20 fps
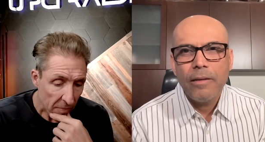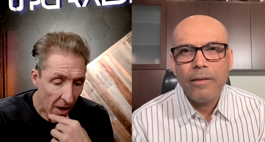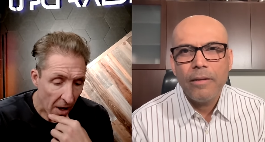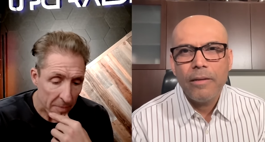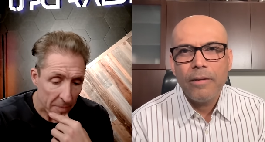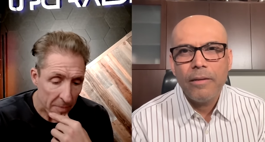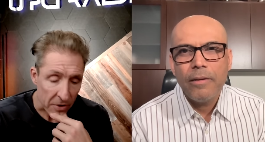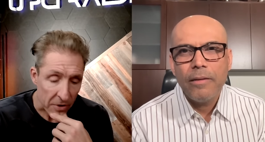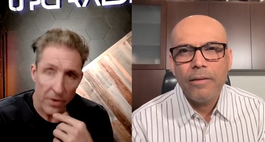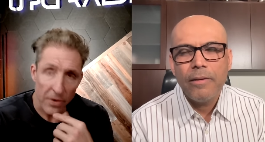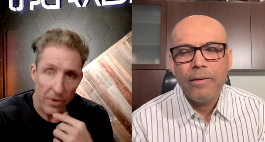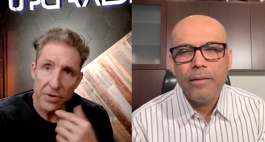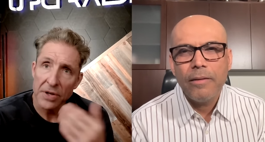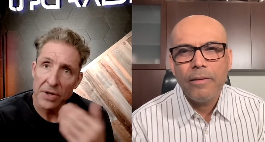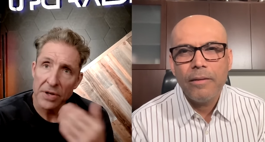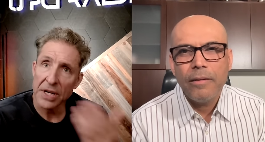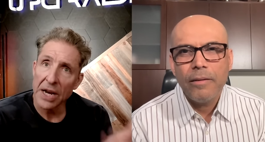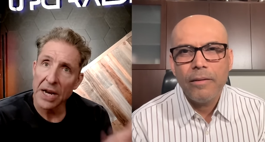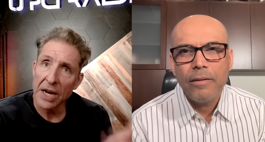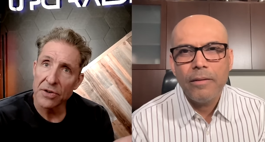Speaker 1: um, certainly there's a
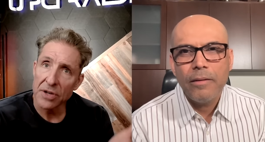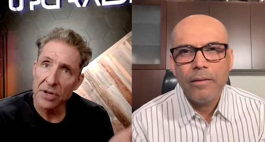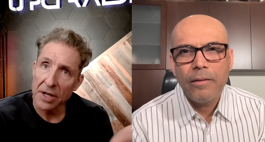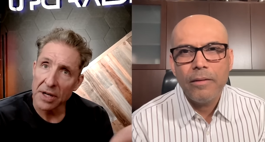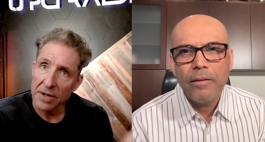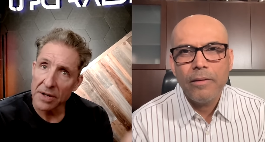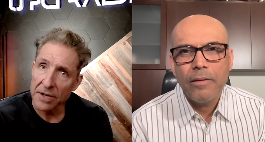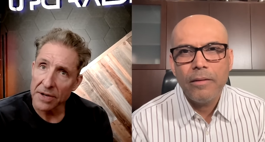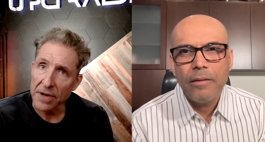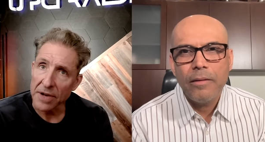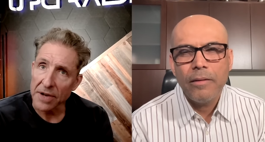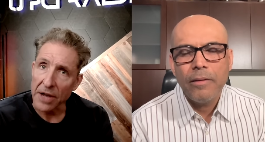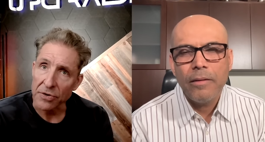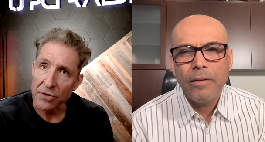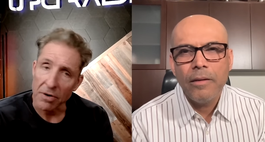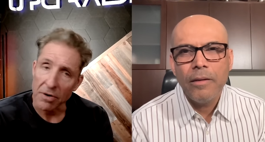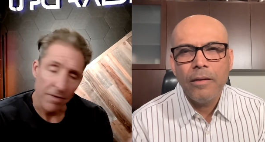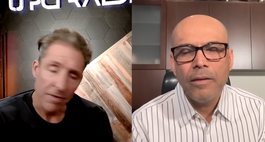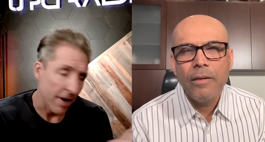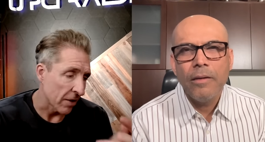DHT
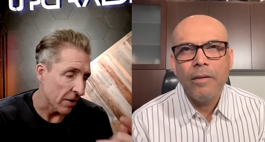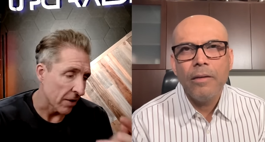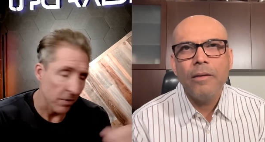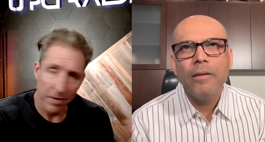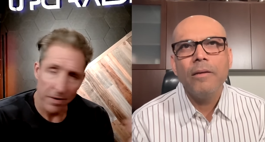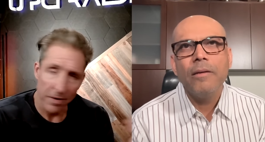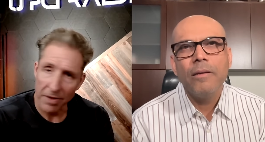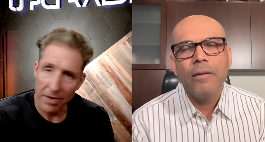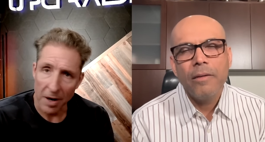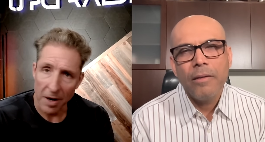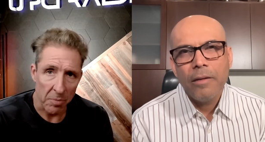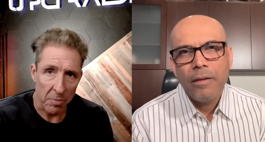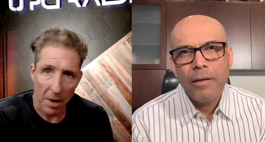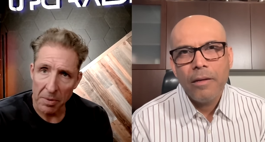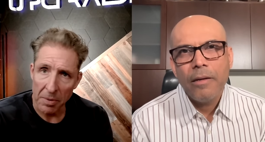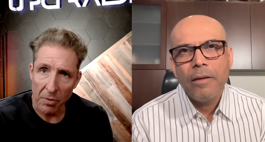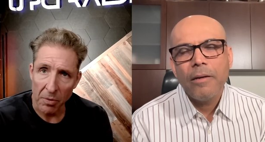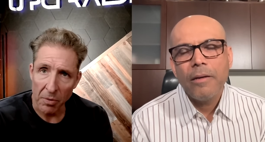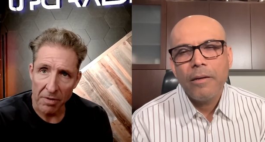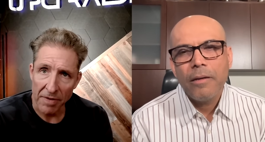testosterone effect. Glutathione
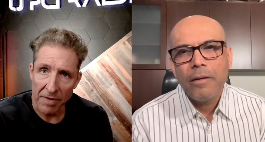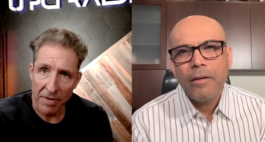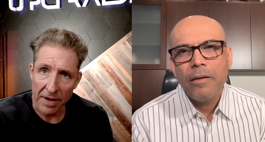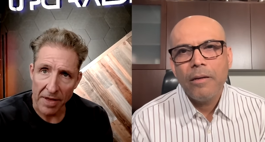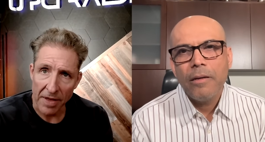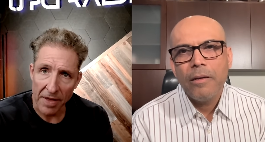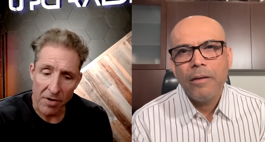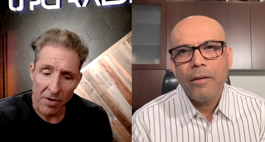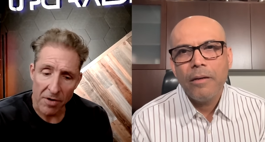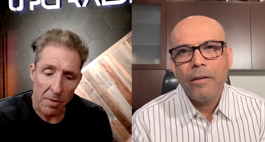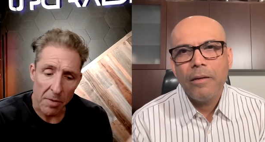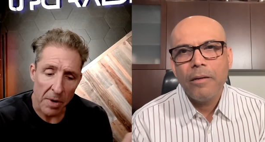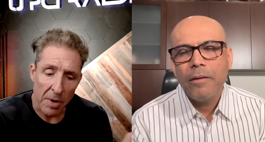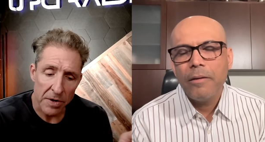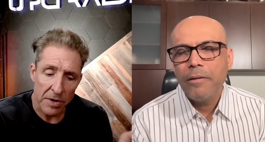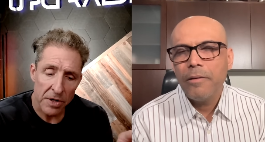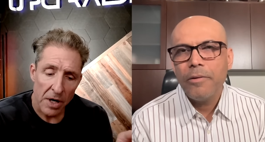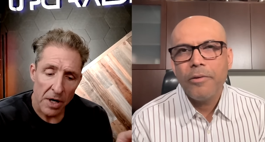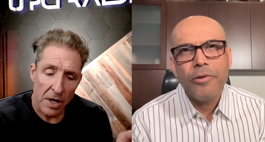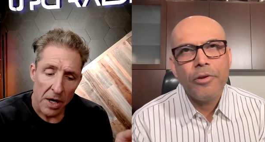probably won't affect that very
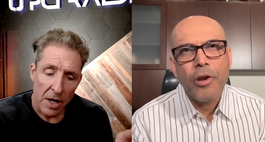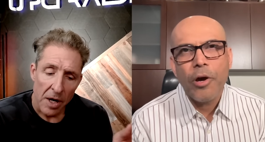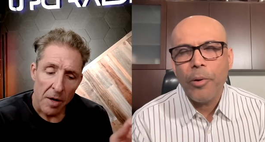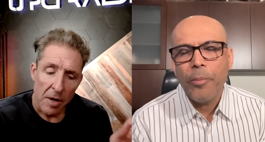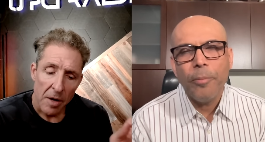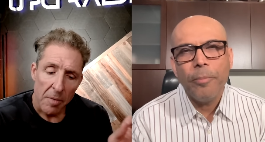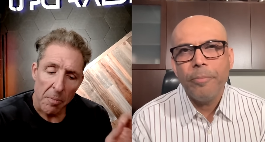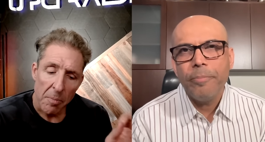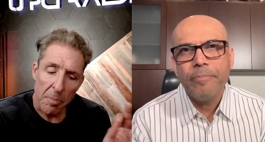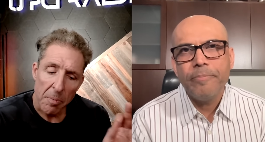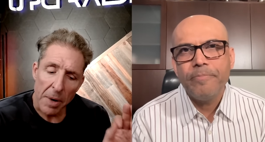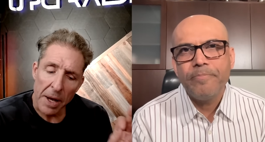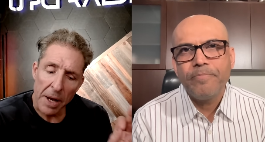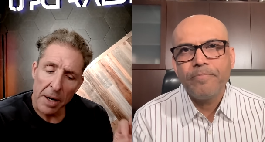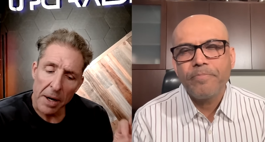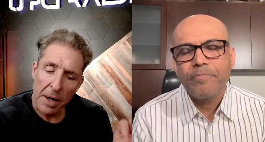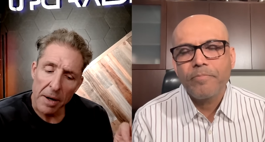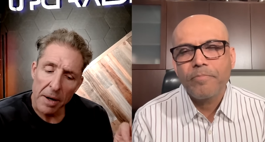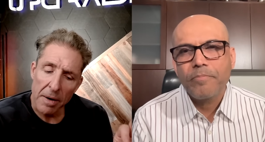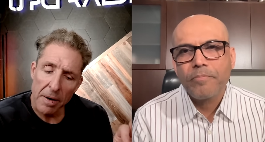much. No.
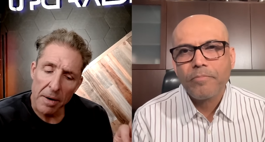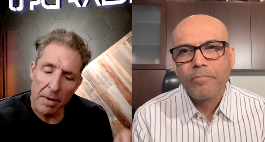But